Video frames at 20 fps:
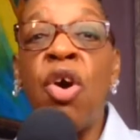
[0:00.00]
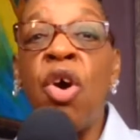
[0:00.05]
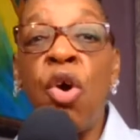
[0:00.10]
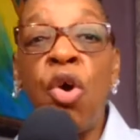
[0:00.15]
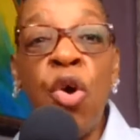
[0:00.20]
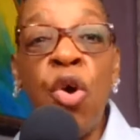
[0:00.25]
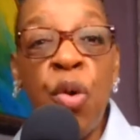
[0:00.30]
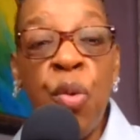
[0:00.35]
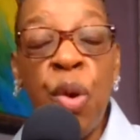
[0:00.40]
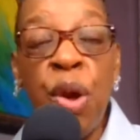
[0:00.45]

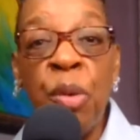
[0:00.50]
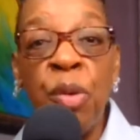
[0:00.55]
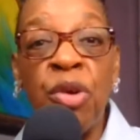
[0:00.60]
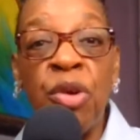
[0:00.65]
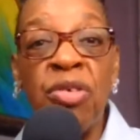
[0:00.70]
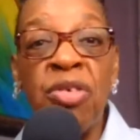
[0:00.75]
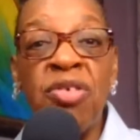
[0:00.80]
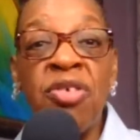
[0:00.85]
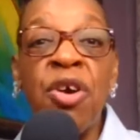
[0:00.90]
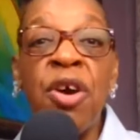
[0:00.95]
who we
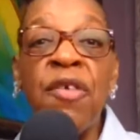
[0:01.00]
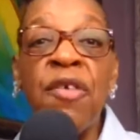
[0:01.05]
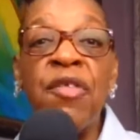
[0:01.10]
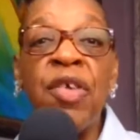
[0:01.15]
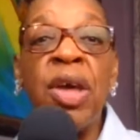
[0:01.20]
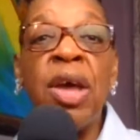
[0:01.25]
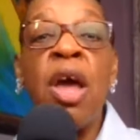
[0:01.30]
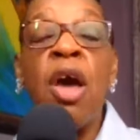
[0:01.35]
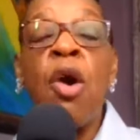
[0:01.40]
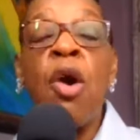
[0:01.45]
were
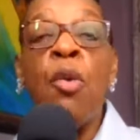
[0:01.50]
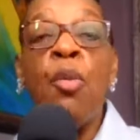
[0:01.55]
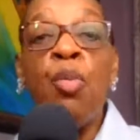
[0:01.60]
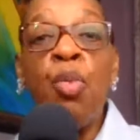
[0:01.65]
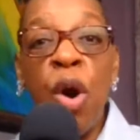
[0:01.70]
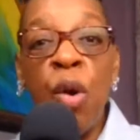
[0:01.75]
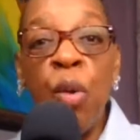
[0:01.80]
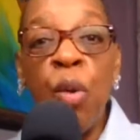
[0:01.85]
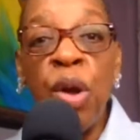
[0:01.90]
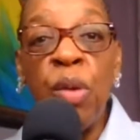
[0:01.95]
serving,
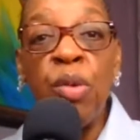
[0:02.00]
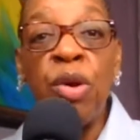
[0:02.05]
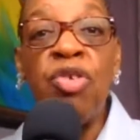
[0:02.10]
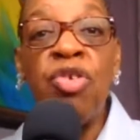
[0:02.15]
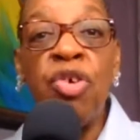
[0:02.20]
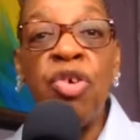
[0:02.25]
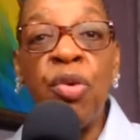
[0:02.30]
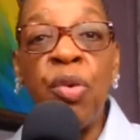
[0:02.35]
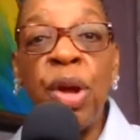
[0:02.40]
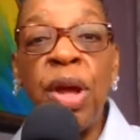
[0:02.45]
what we were
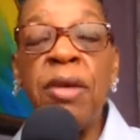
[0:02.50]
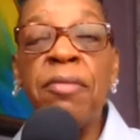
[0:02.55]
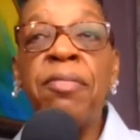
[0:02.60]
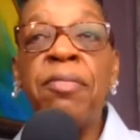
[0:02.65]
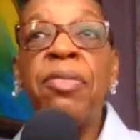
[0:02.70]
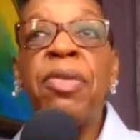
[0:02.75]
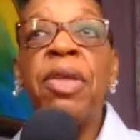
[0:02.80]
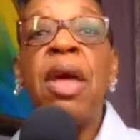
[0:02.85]
doing.